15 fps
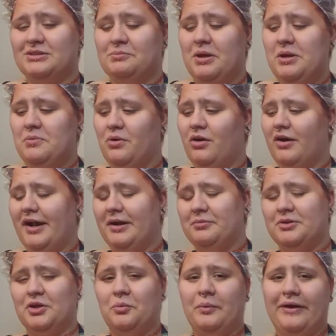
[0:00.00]
Some people are
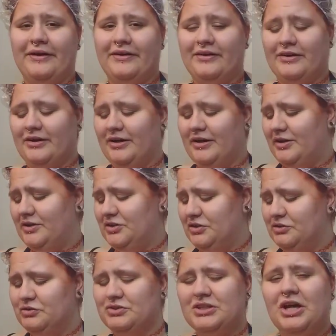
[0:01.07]
able to
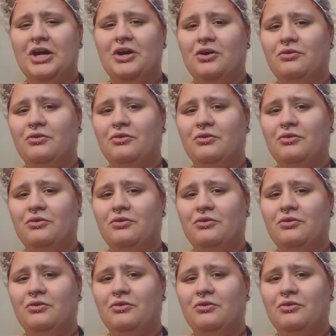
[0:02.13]
use